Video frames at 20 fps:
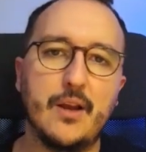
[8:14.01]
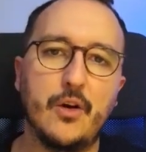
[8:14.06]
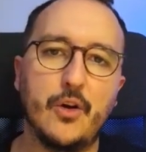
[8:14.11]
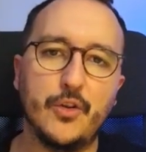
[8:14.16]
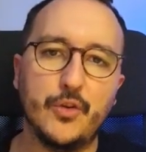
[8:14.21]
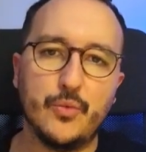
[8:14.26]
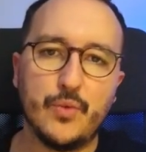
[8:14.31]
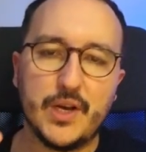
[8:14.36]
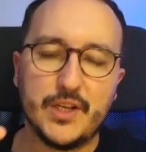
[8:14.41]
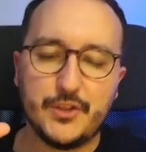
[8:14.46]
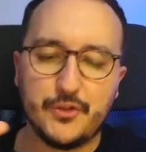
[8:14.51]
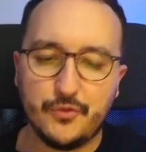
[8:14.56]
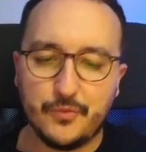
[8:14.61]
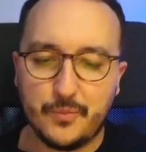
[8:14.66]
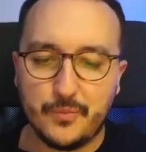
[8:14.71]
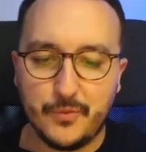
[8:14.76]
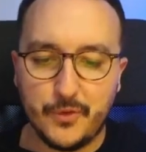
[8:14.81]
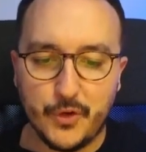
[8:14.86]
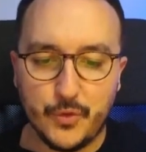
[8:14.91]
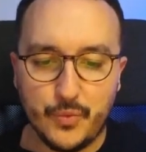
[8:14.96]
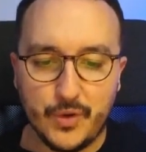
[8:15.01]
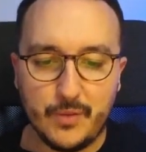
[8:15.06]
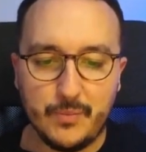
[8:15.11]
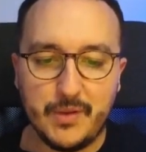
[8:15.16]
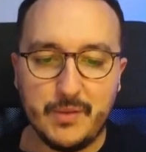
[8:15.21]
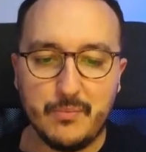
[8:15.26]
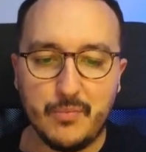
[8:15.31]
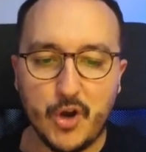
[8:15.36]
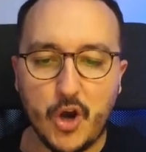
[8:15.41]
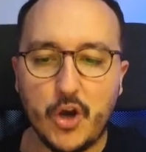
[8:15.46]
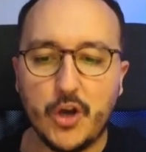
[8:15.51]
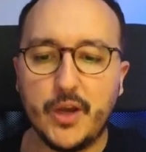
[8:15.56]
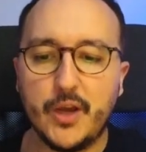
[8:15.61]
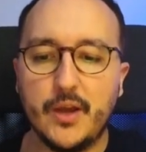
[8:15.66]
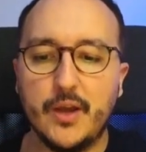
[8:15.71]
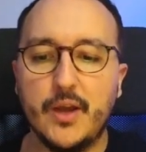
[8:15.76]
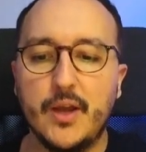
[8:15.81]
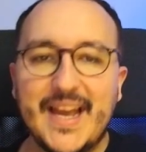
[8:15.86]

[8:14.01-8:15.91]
otherwise you will be blocked.